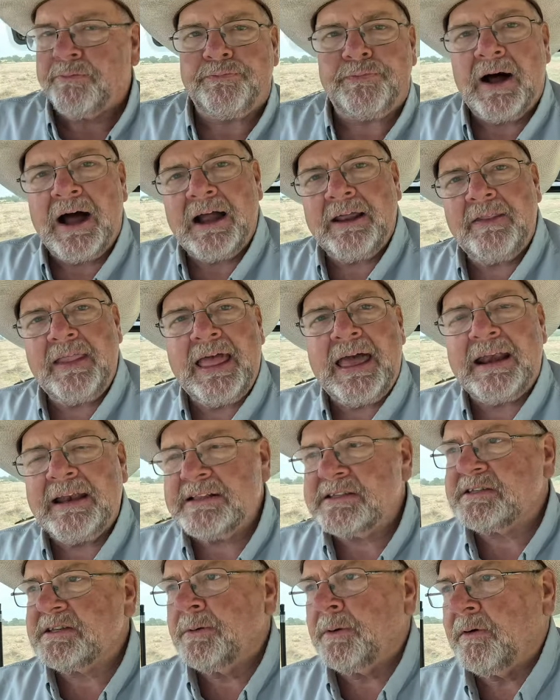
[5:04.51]
Find that
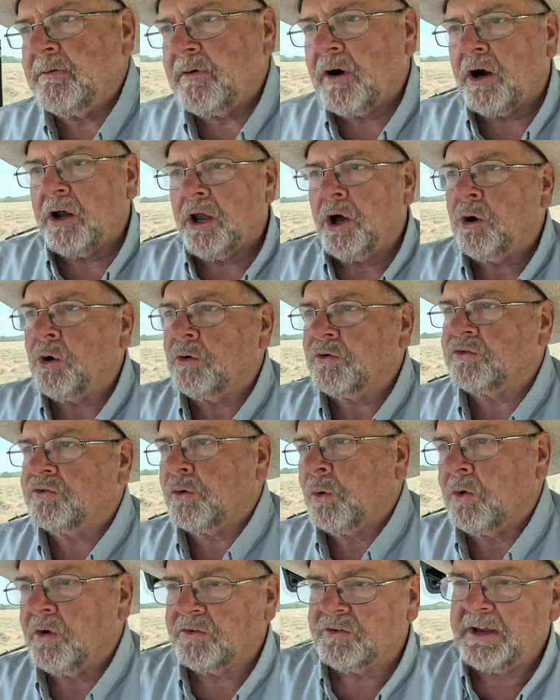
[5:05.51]
in some of our local
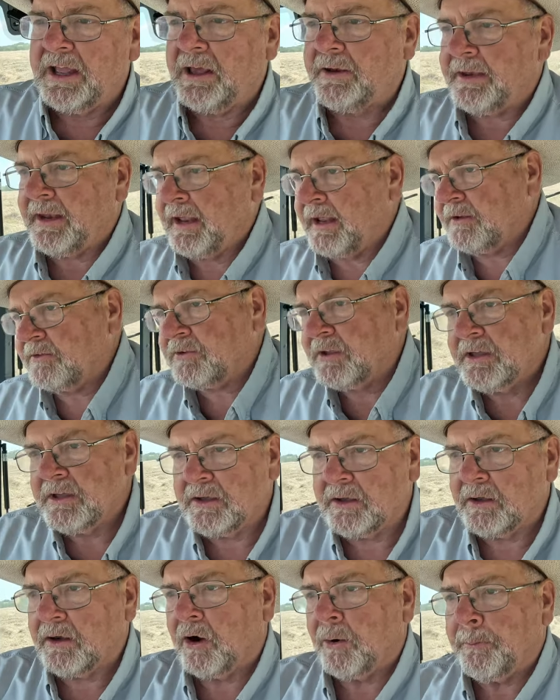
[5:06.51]
stores nowadays,
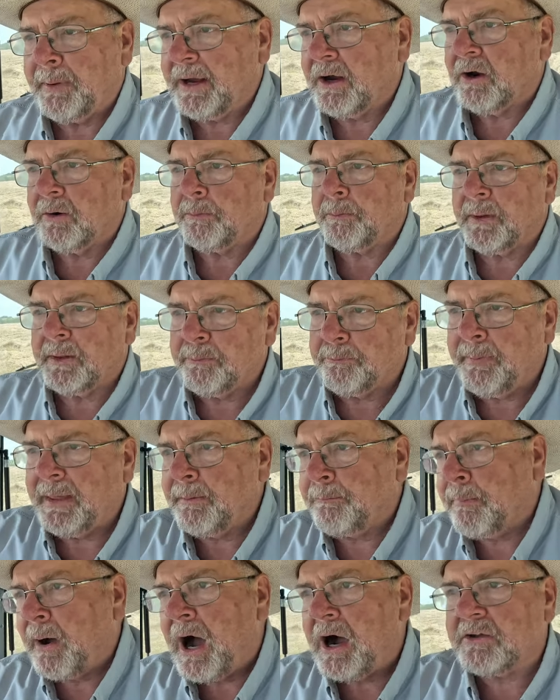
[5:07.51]
our bigger
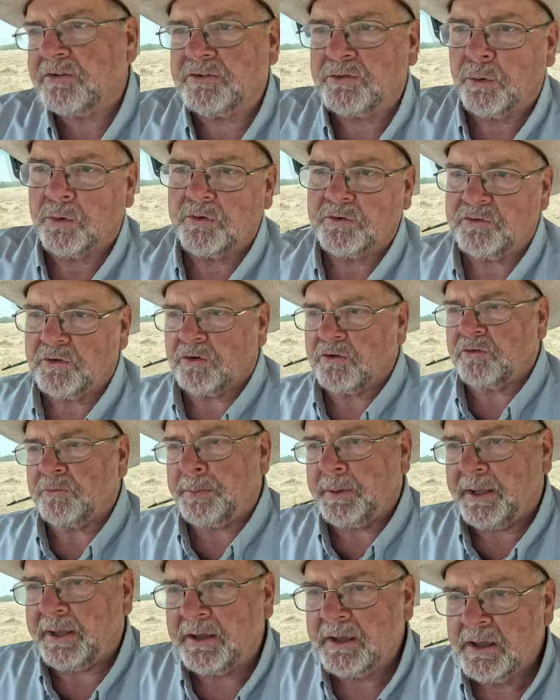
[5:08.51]
big box stores, so to
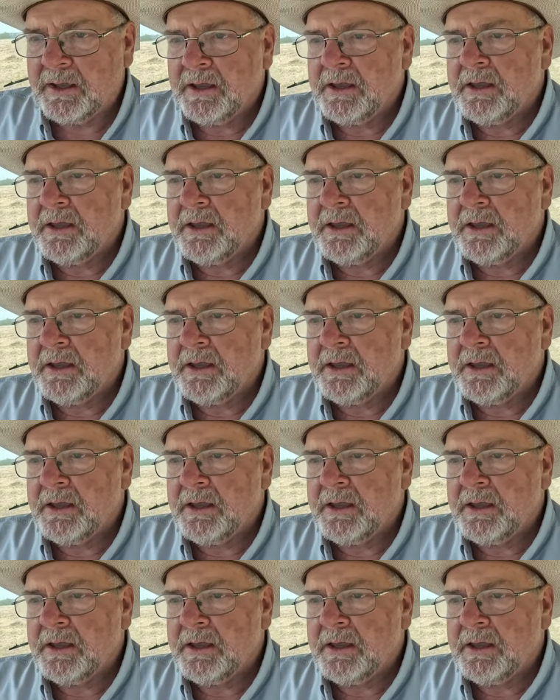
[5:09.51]
speak.